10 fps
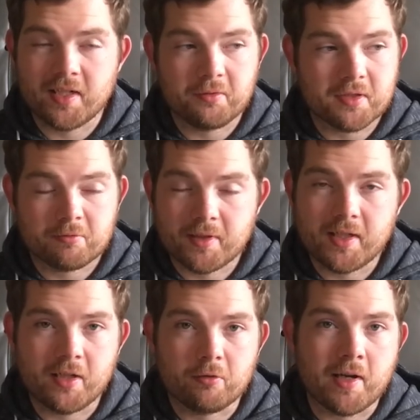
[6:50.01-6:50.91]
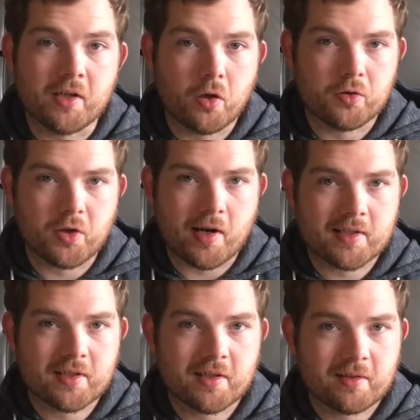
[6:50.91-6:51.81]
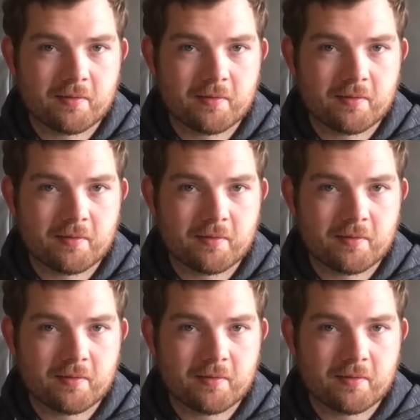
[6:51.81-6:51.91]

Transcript: It was a really great contrast.